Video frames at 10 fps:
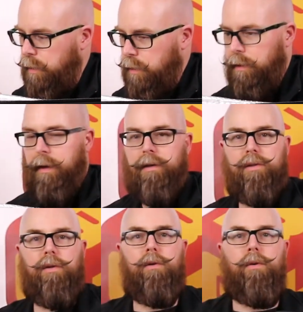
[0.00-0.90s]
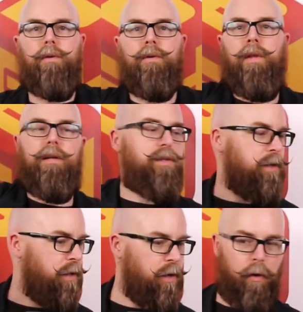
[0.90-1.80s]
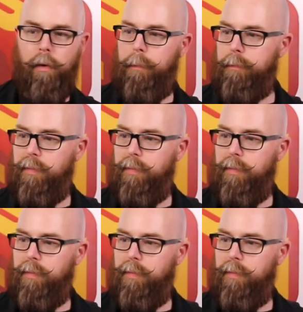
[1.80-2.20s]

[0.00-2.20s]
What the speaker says: like so. That's in here.